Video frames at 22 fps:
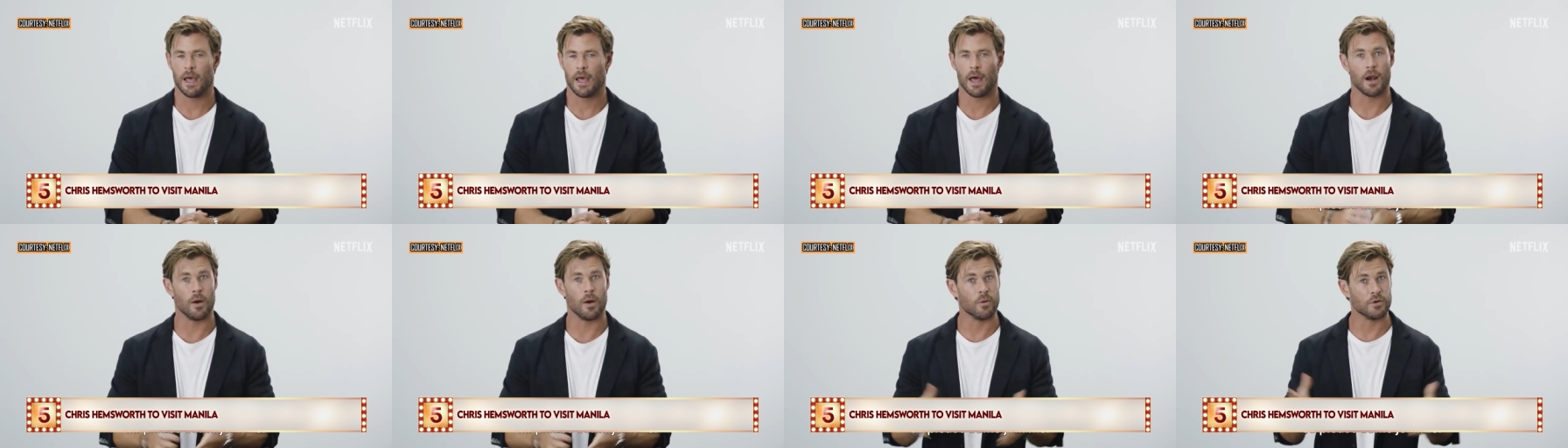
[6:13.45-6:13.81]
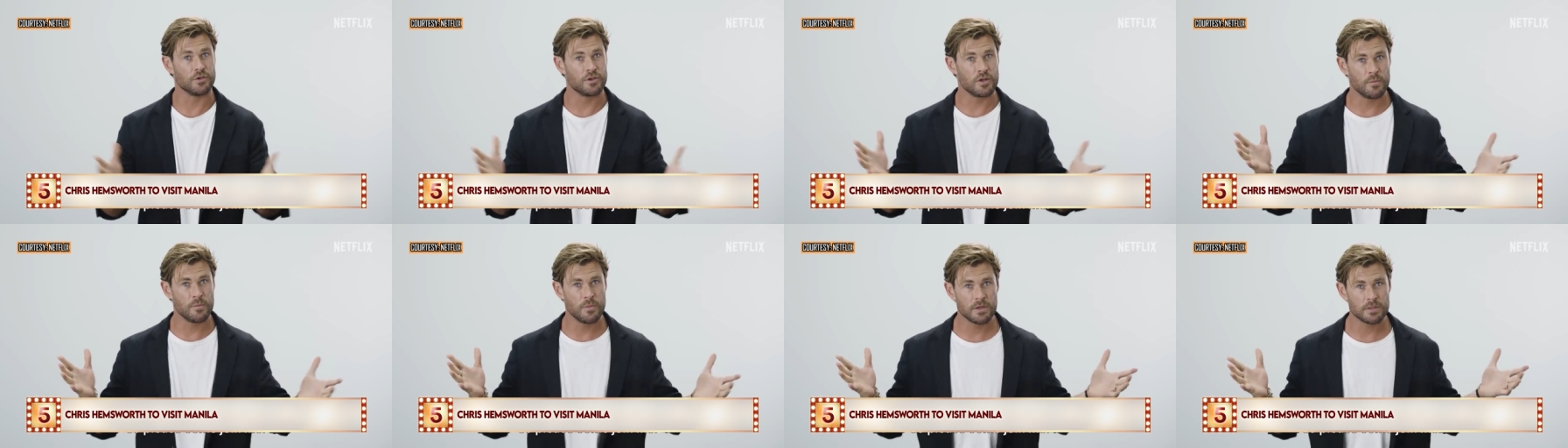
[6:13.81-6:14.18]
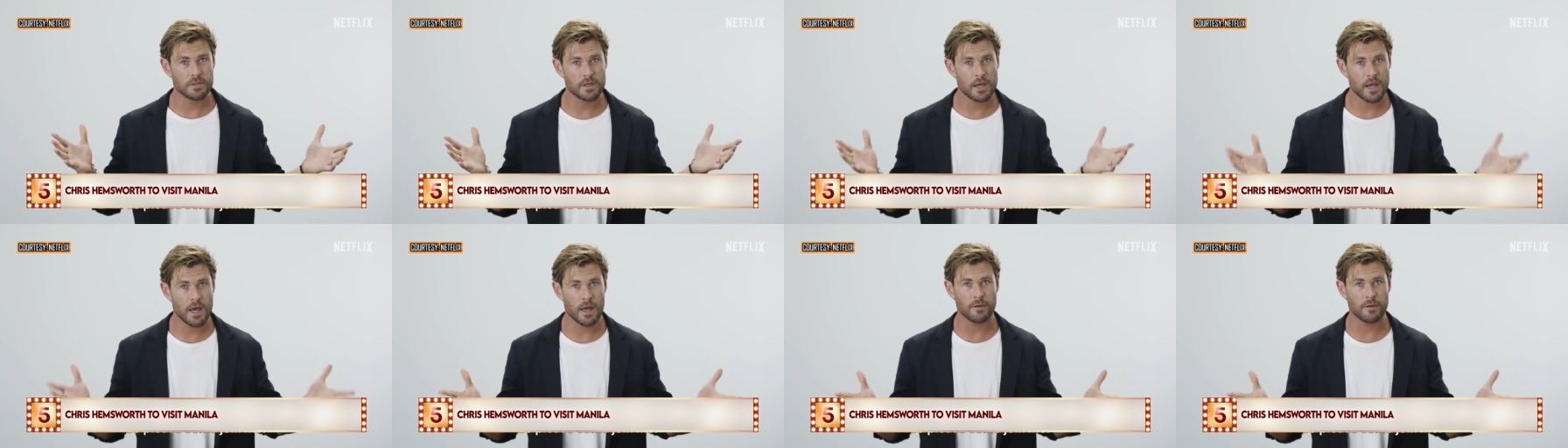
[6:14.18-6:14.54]
I don't want you to
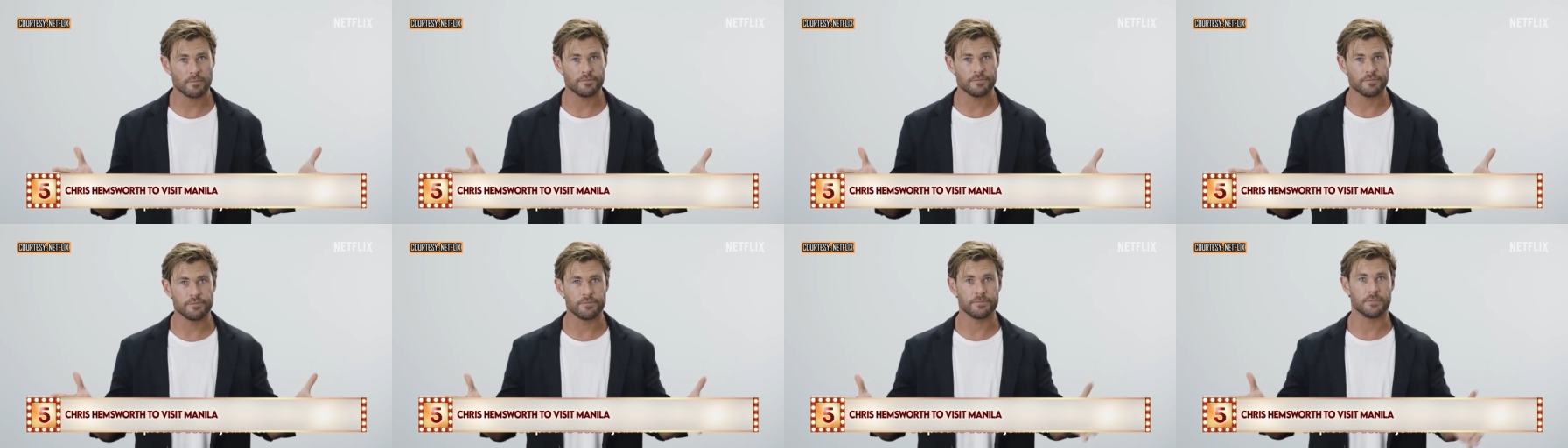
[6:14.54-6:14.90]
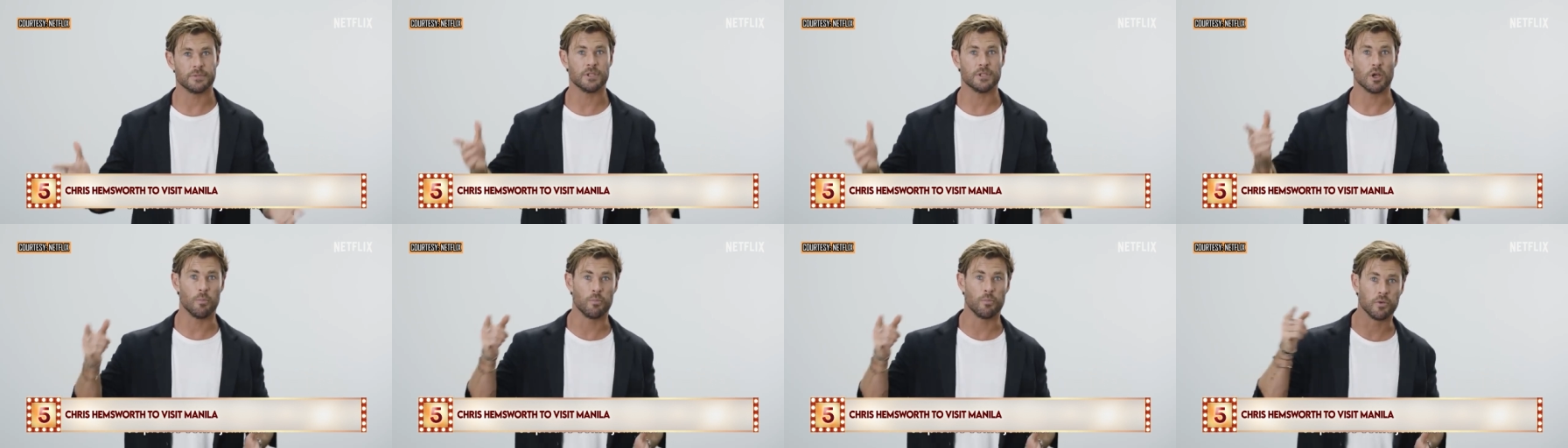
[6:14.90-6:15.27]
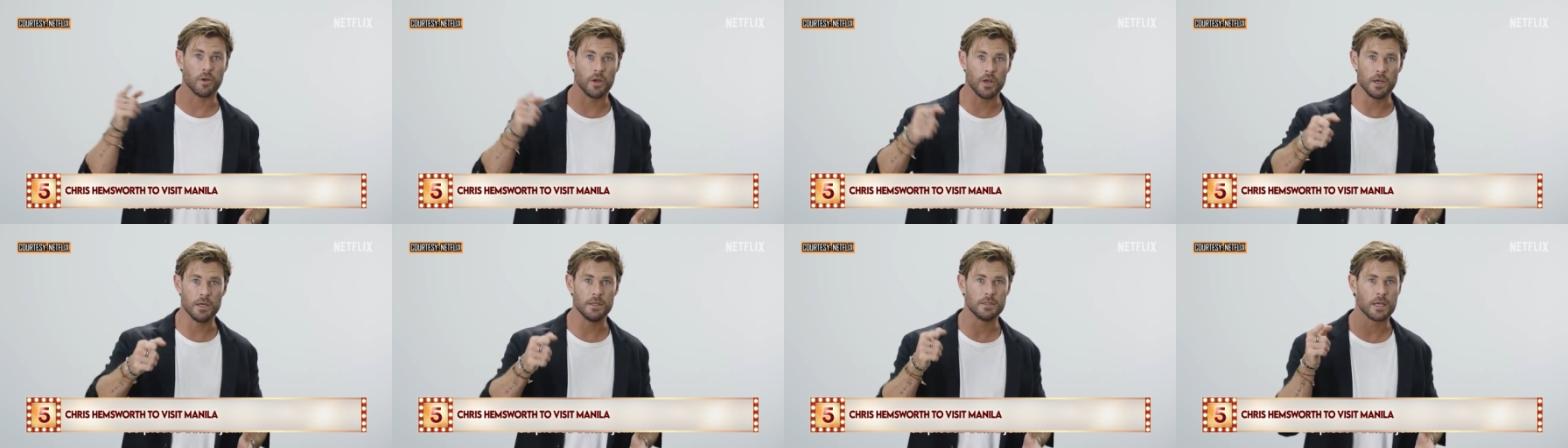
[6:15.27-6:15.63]
miss out, so
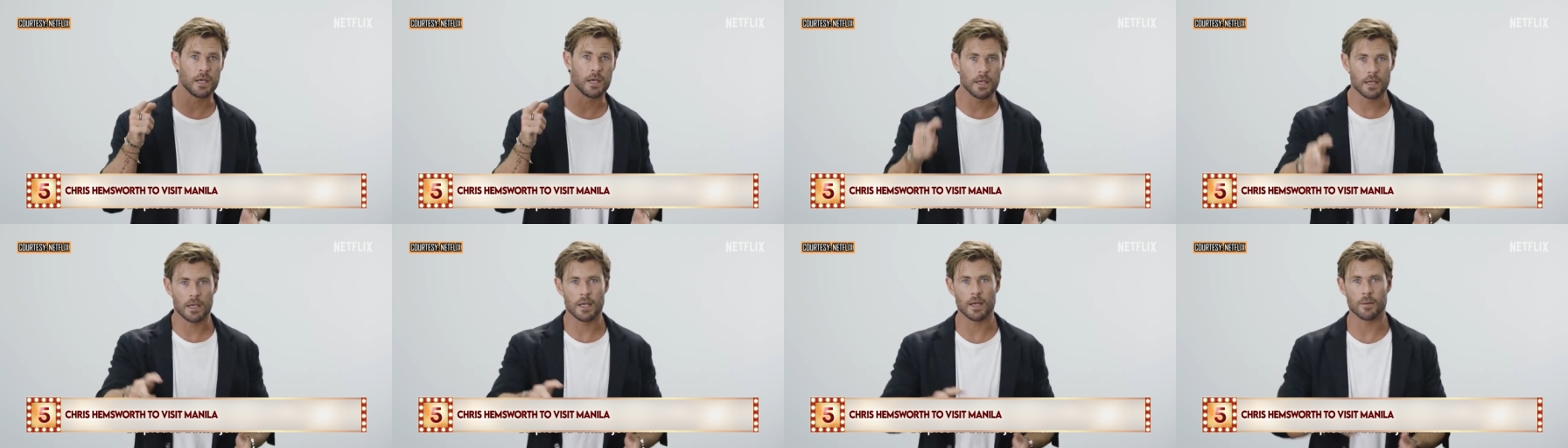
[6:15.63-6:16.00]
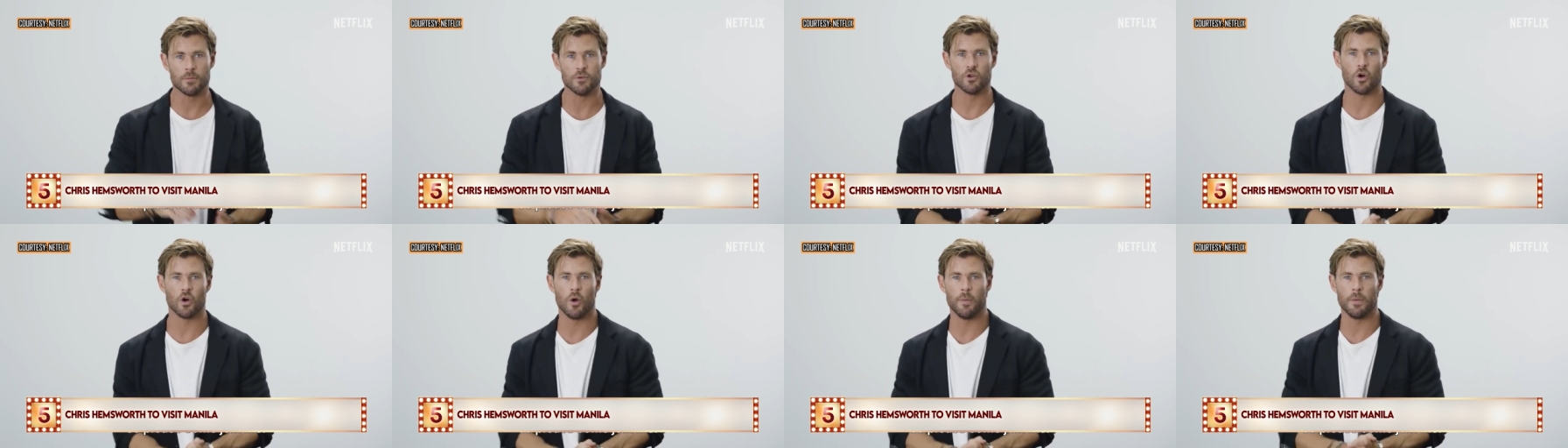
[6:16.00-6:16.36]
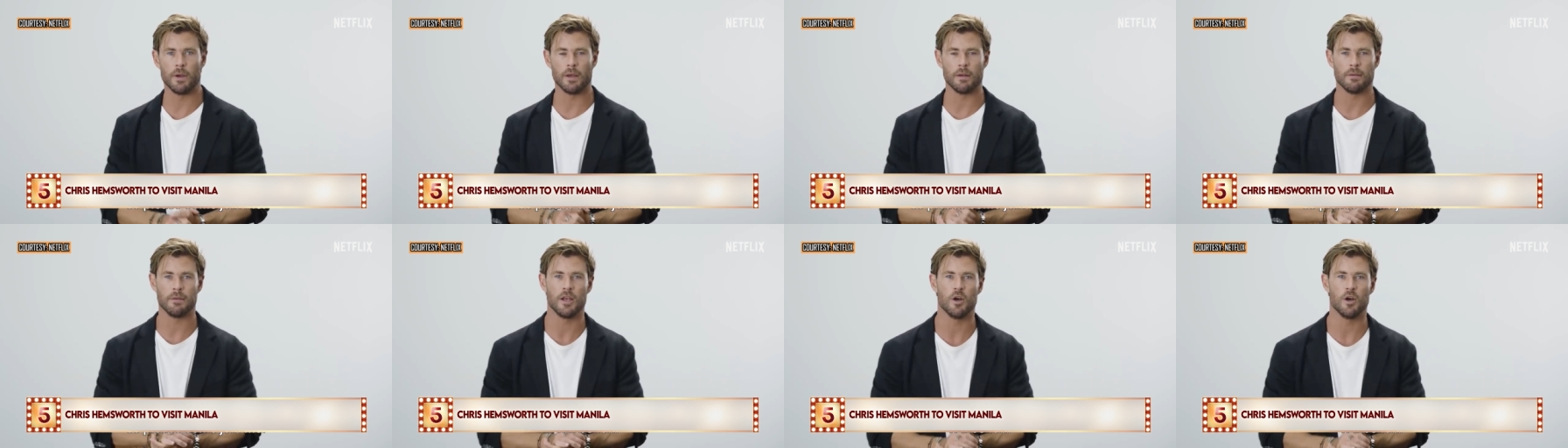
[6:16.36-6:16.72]
please come join
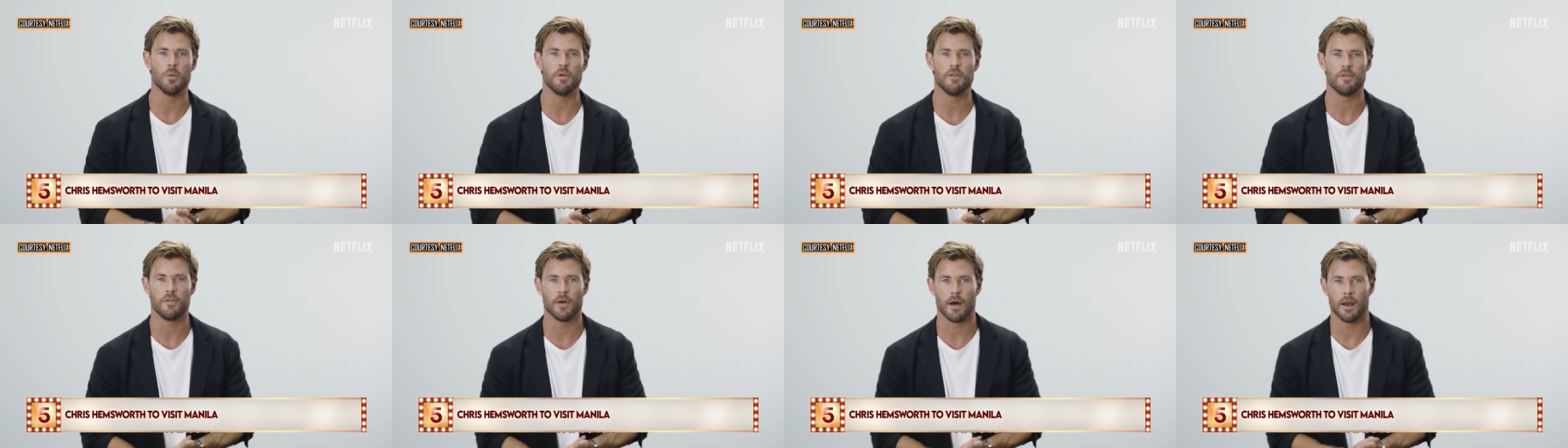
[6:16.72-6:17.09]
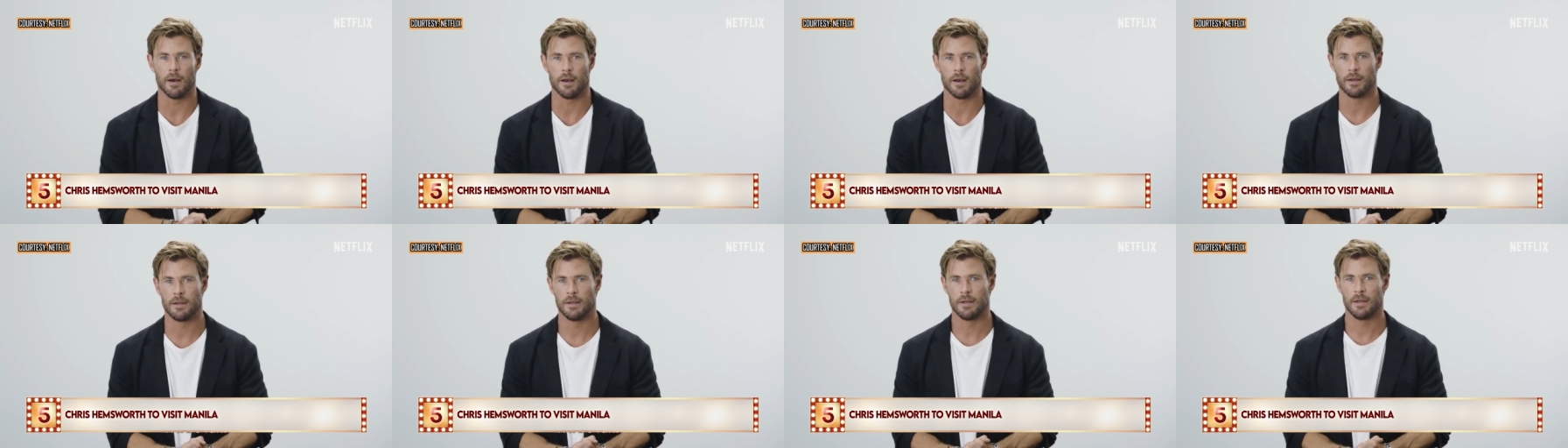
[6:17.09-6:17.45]
me. It'll be fun.